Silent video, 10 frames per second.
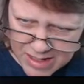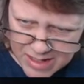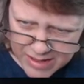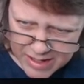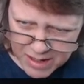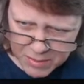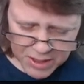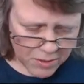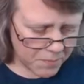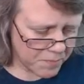There we
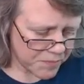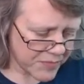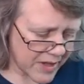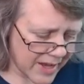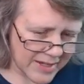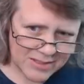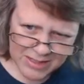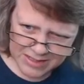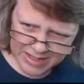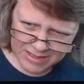go.
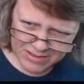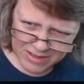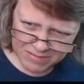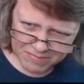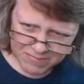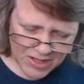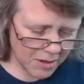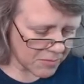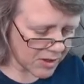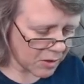Excellent. Excellent. Oh,
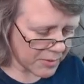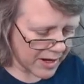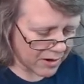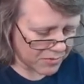a little bit out of